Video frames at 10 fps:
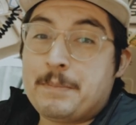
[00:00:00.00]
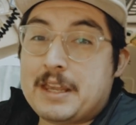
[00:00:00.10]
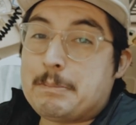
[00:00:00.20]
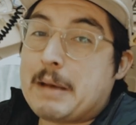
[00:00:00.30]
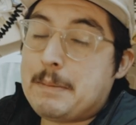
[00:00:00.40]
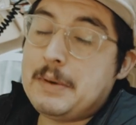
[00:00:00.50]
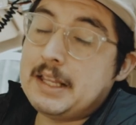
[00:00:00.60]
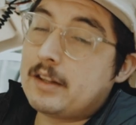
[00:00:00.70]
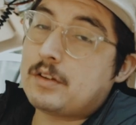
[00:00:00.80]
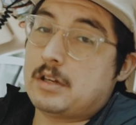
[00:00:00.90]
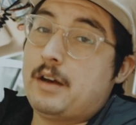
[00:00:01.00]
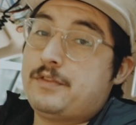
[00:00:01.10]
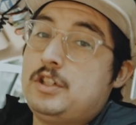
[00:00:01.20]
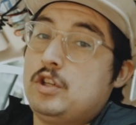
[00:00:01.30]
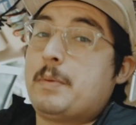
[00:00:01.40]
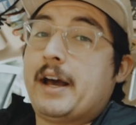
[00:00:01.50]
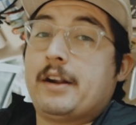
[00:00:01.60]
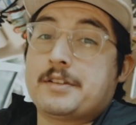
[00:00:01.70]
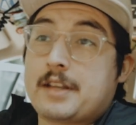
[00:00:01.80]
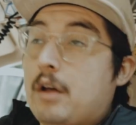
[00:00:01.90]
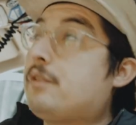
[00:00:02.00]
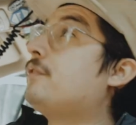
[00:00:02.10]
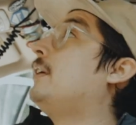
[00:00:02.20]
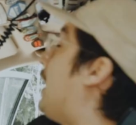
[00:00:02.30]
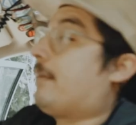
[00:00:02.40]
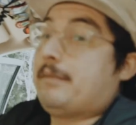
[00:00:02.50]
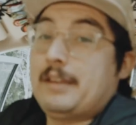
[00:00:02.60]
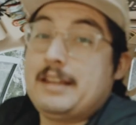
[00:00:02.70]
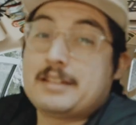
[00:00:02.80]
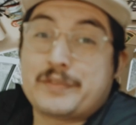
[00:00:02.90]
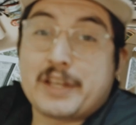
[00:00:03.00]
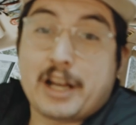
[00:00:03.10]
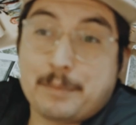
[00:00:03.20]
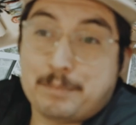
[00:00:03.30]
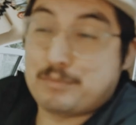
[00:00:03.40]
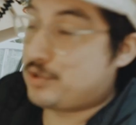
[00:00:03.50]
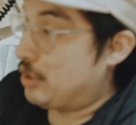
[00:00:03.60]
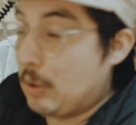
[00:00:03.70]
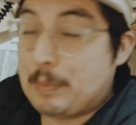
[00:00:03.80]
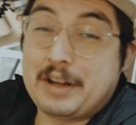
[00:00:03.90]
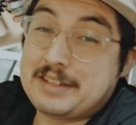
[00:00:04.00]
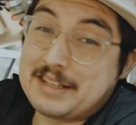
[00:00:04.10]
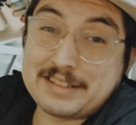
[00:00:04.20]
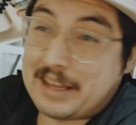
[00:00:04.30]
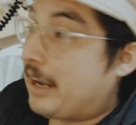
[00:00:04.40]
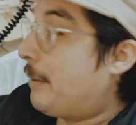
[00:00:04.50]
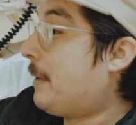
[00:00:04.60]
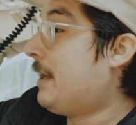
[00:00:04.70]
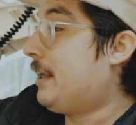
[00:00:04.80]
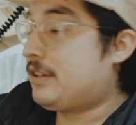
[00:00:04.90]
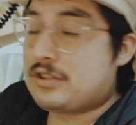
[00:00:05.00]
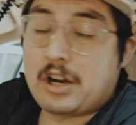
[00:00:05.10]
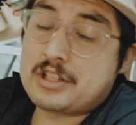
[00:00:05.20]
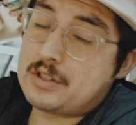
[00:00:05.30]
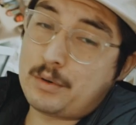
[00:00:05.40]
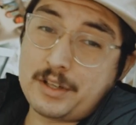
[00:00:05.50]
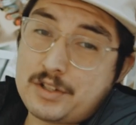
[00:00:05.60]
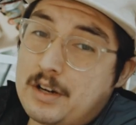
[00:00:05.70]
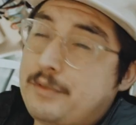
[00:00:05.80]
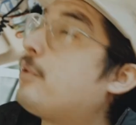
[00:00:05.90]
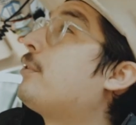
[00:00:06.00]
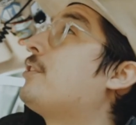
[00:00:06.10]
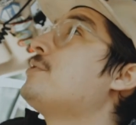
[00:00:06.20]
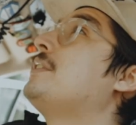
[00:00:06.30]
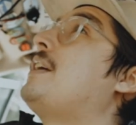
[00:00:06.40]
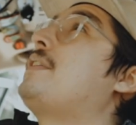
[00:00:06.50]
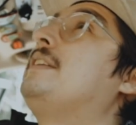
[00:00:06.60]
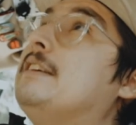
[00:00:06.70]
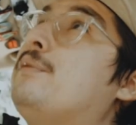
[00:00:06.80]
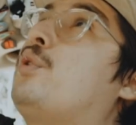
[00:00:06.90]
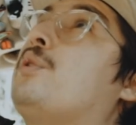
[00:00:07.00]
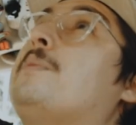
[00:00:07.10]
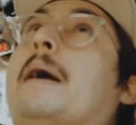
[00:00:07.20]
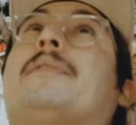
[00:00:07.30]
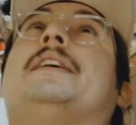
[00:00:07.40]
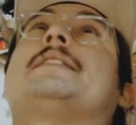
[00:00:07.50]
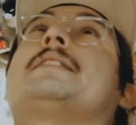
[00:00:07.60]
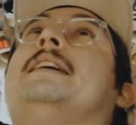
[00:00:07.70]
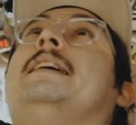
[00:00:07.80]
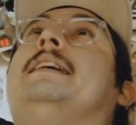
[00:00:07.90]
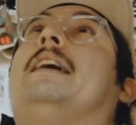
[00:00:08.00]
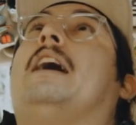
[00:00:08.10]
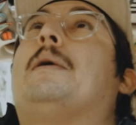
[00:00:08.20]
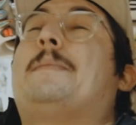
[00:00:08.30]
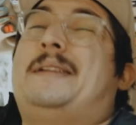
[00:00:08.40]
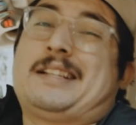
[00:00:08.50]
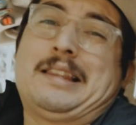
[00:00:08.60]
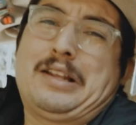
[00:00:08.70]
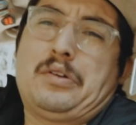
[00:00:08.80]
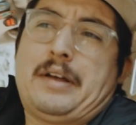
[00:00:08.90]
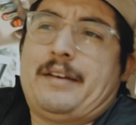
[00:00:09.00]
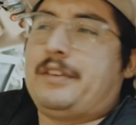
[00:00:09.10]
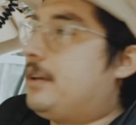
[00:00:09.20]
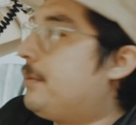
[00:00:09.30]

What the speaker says: it might be a little tough to do by yourself. Yeah, ease of setup, super easy to set up. Instructions are really straightforward. There's really nothing difficult about this. I mean, it's a little heavy,